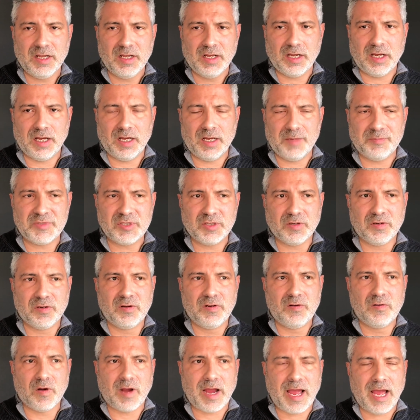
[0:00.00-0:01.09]
to
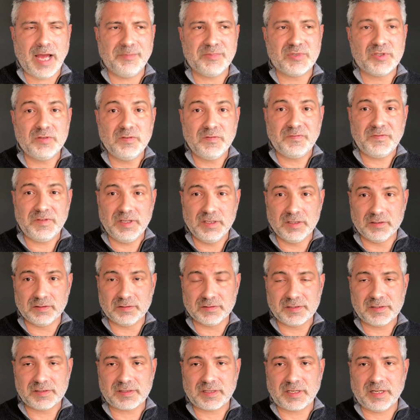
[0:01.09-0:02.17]
grab two
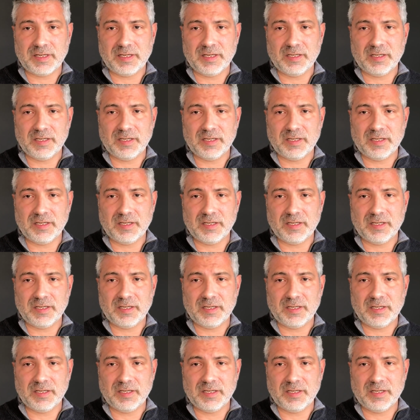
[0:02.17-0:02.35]
fields